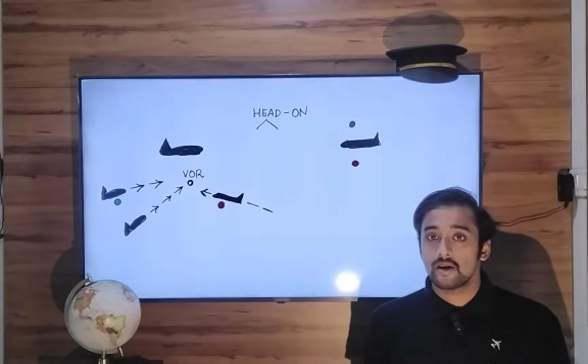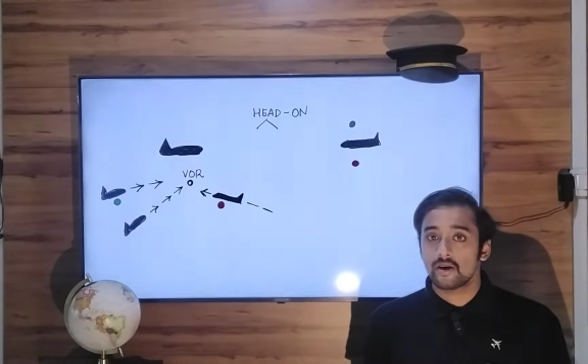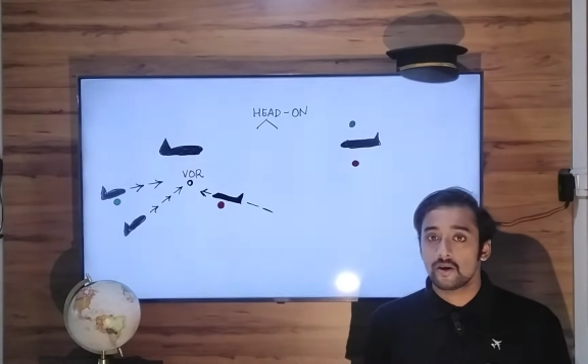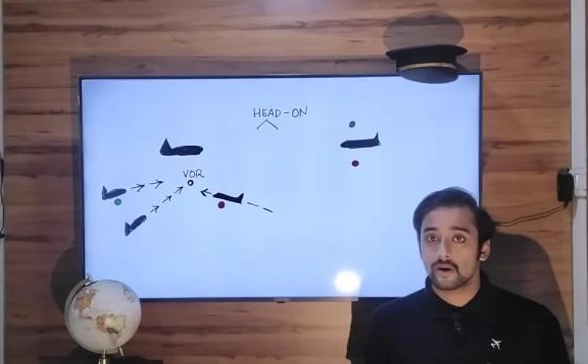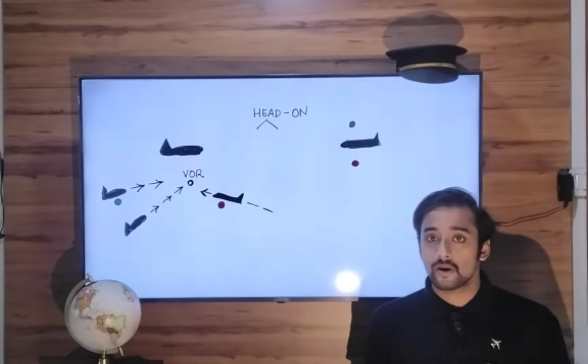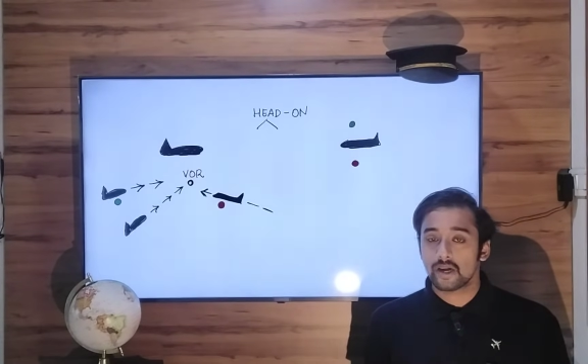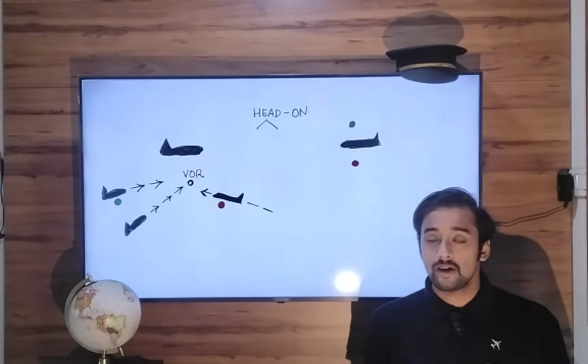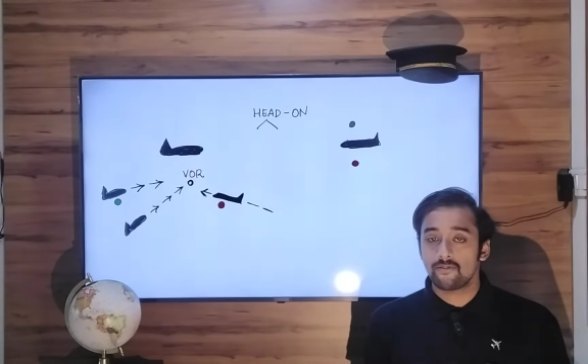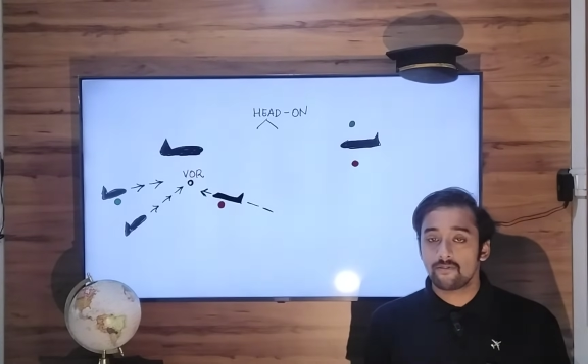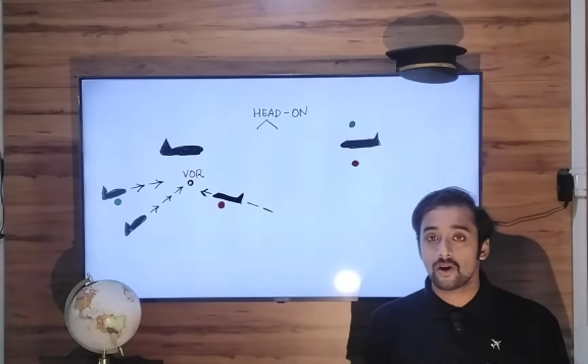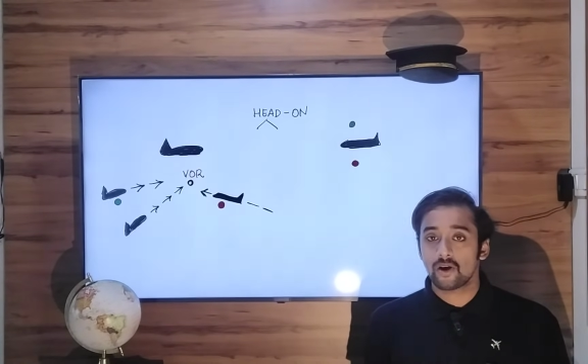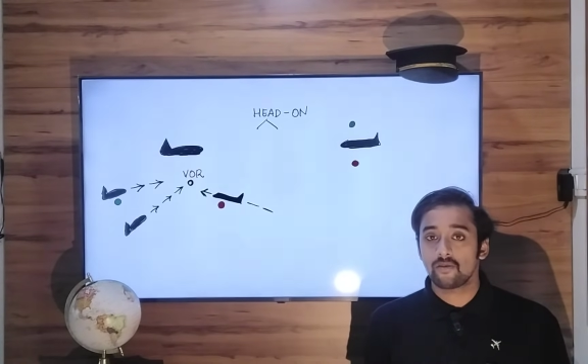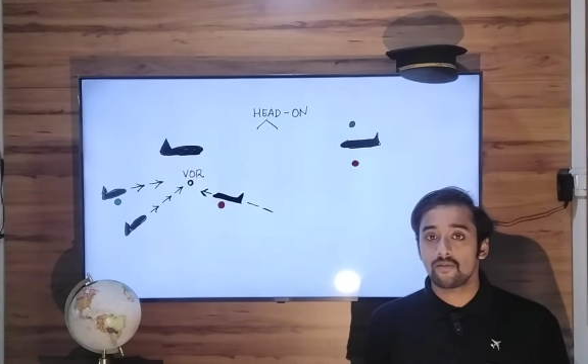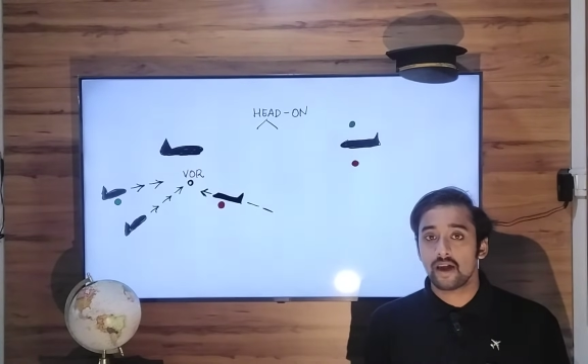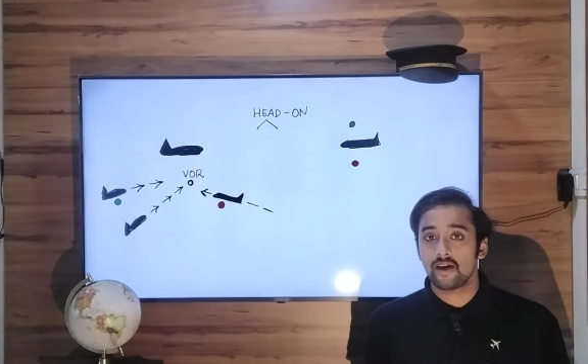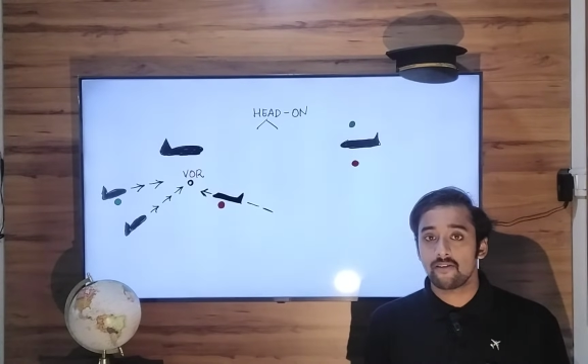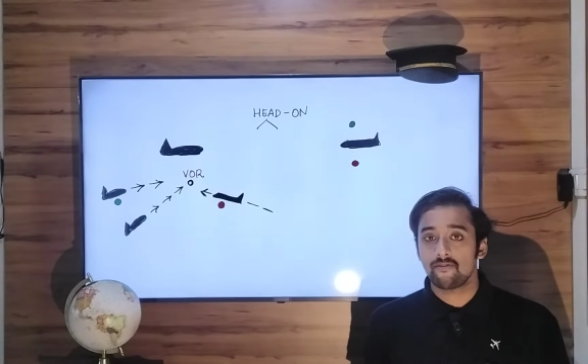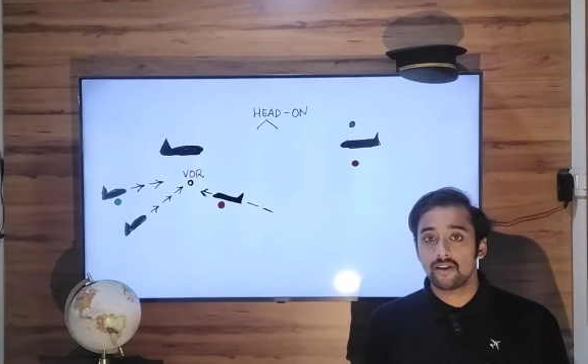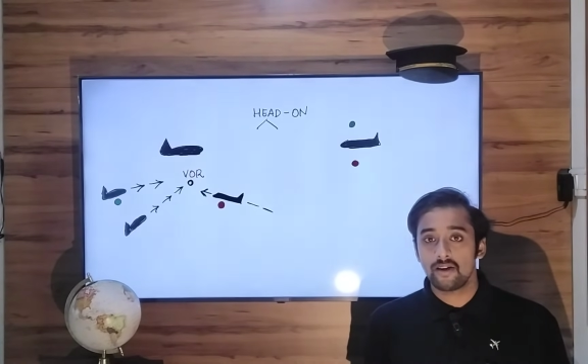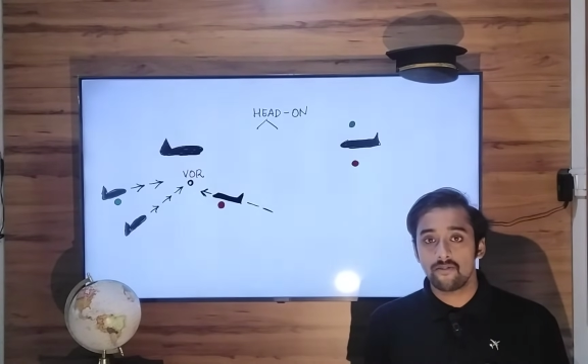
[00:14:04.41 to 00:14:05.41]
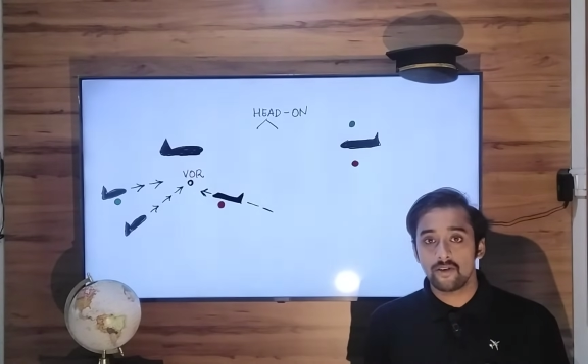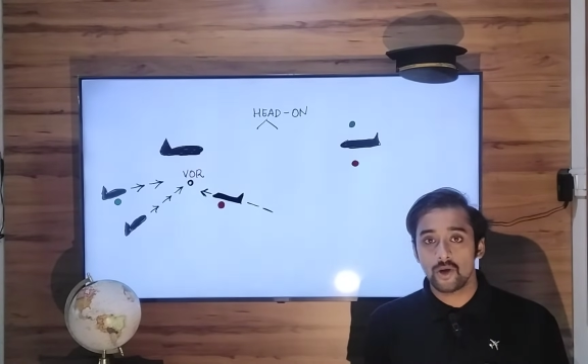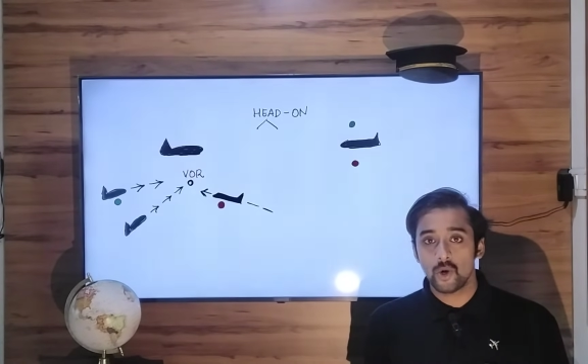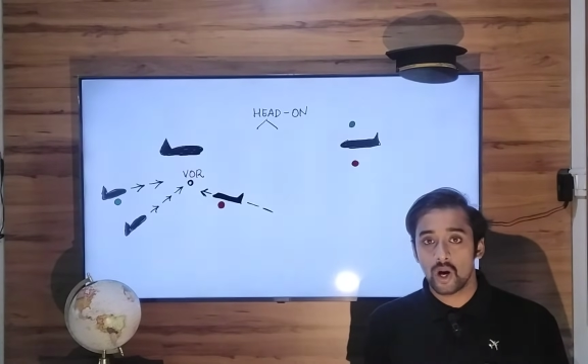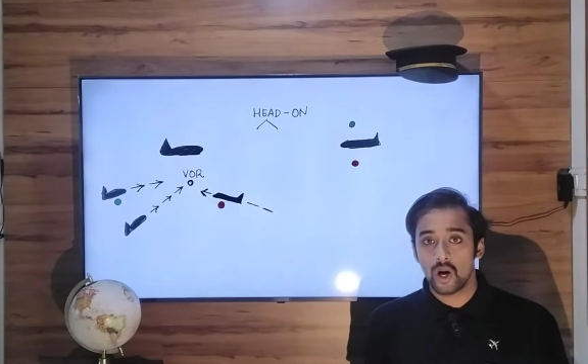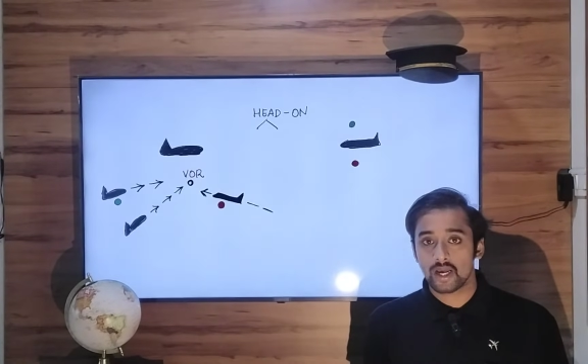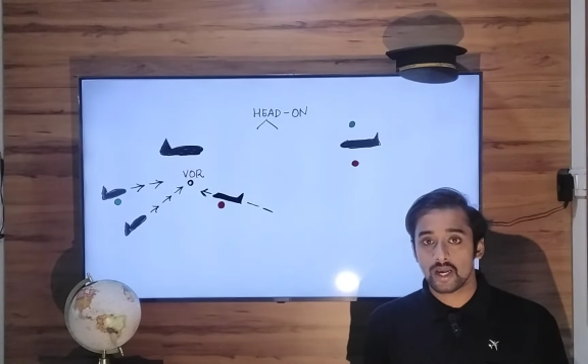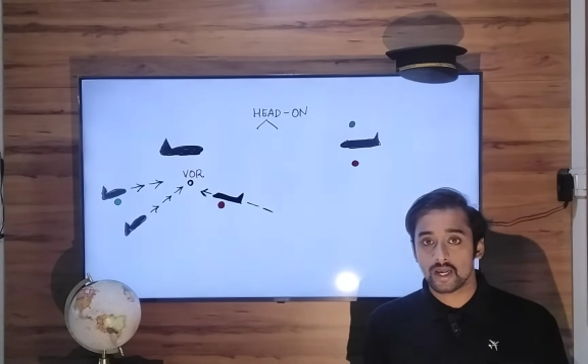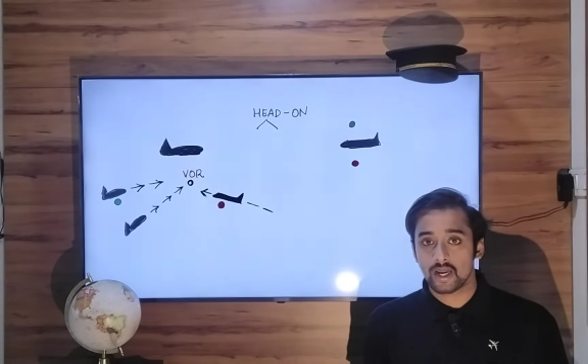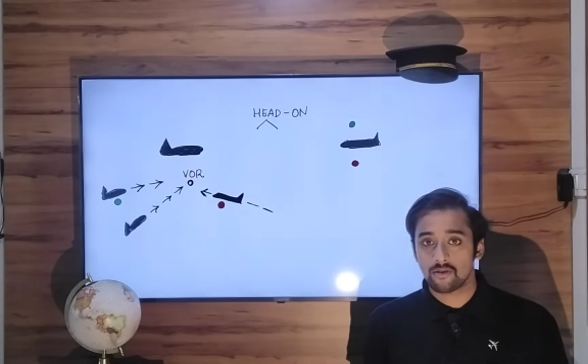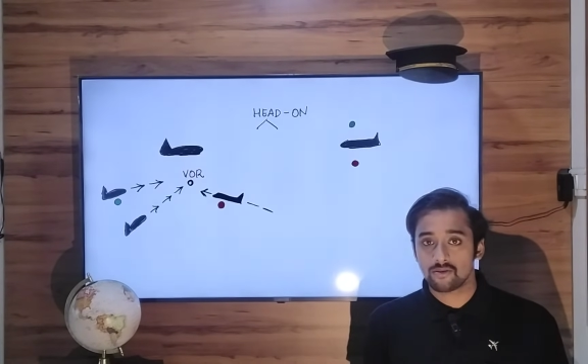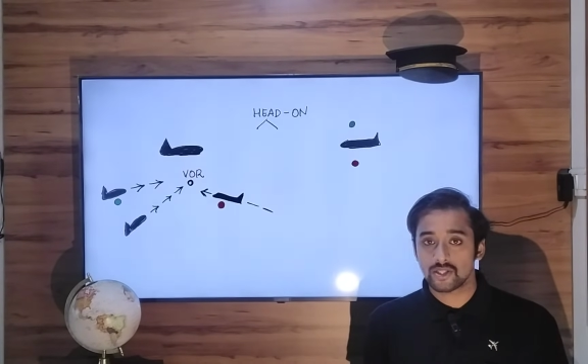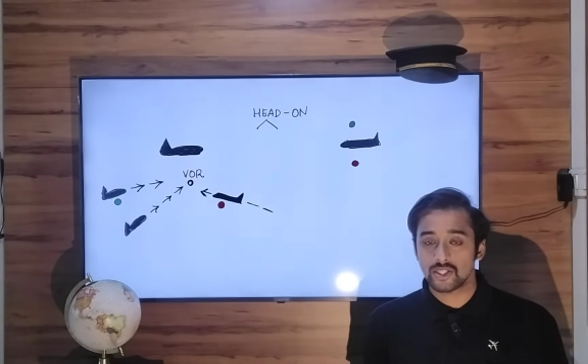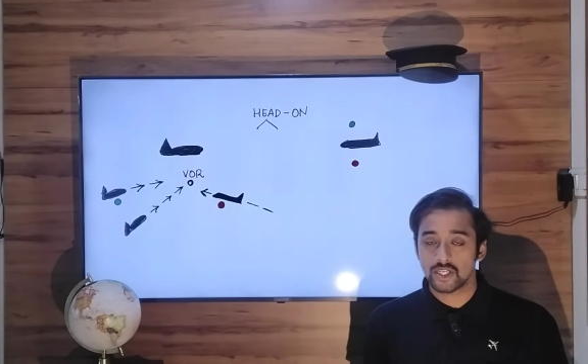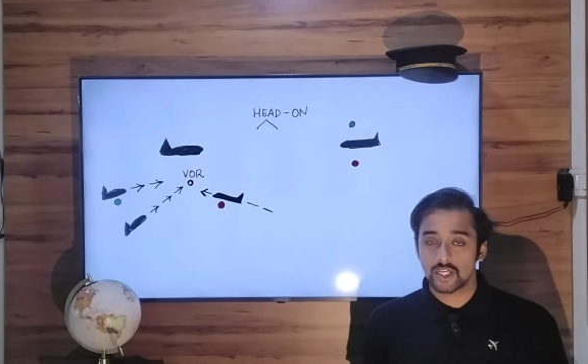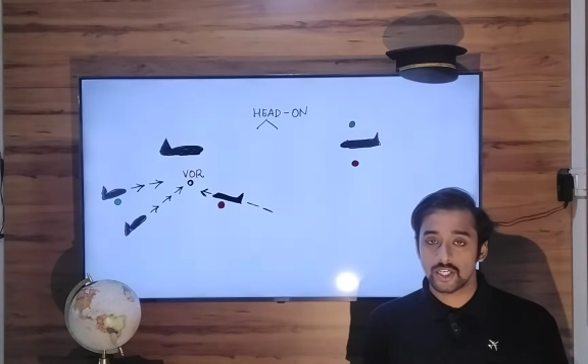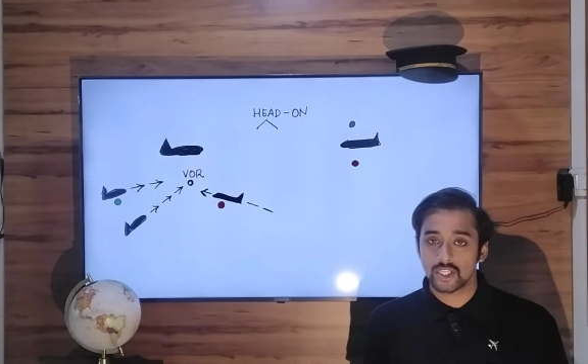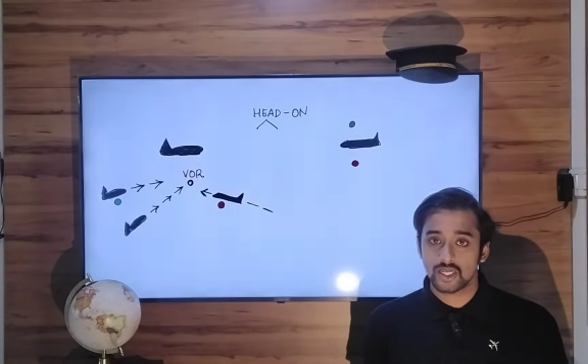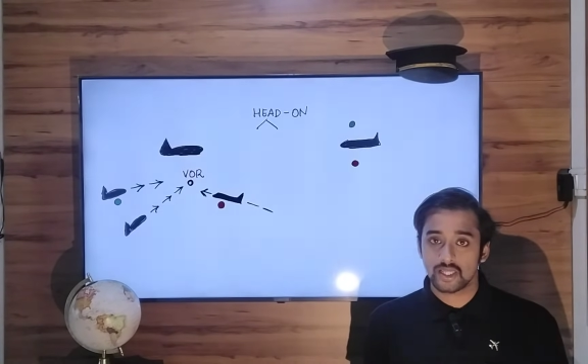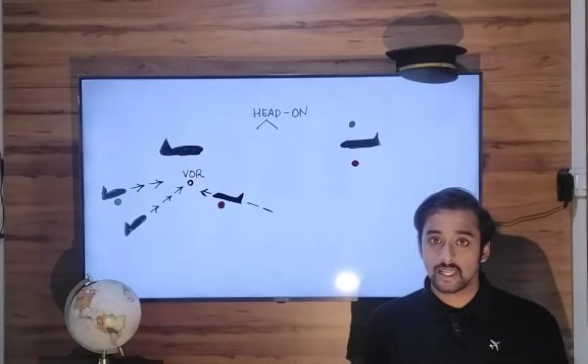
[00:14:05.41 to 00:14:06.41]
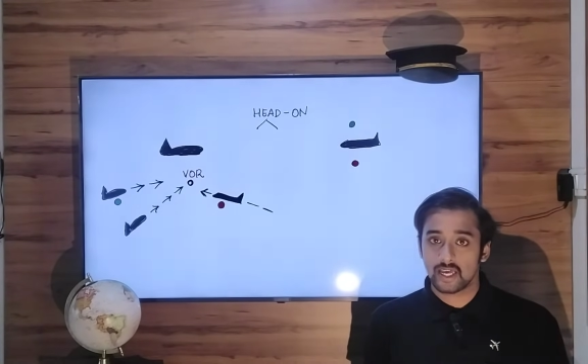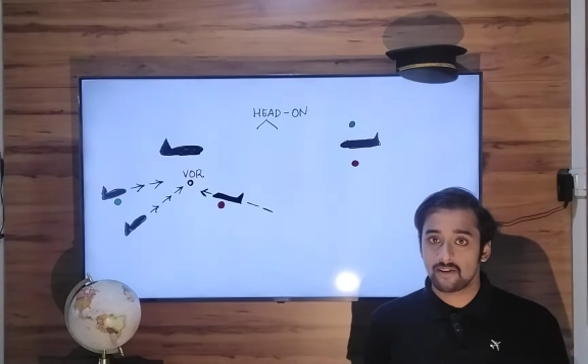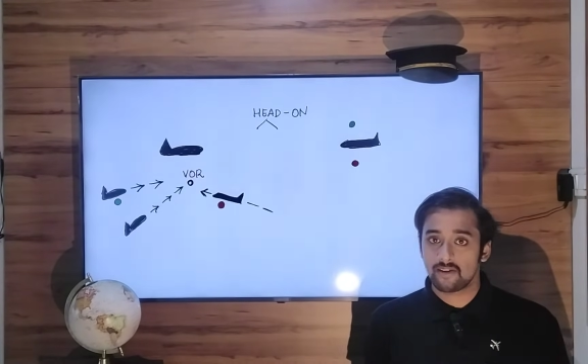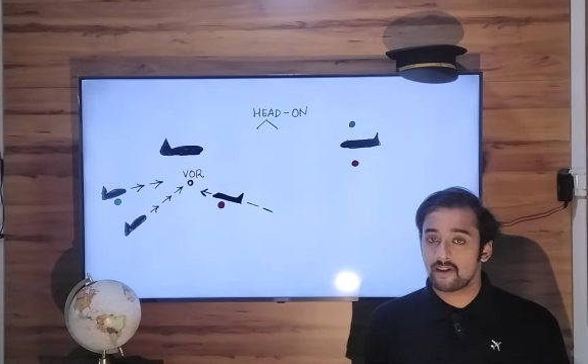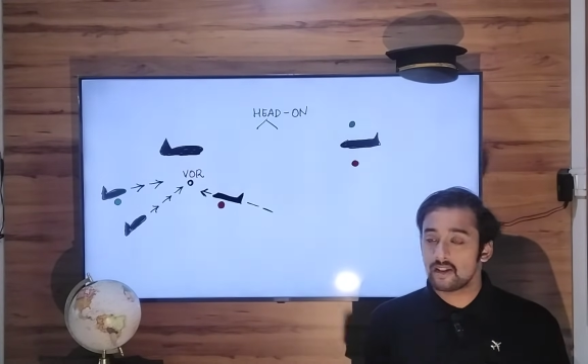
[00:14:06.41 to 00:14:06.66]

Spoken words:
Okay, from every VOR ground station there